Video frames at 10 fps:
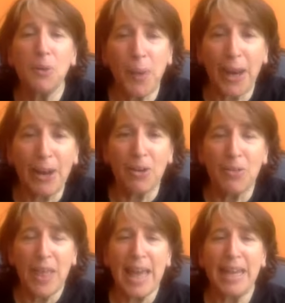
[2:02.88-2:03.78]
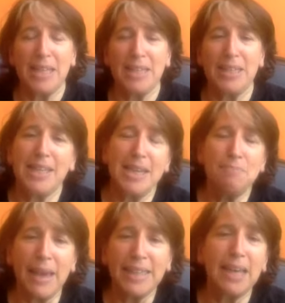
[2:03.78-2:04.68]
aware that it
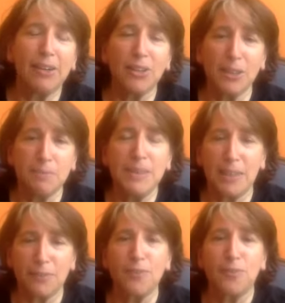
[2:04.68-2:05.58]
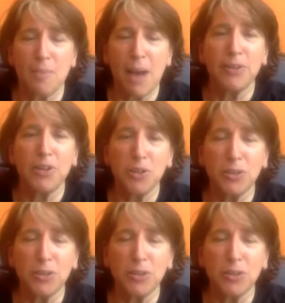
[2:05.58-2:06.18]
may sound a little bit different from how you're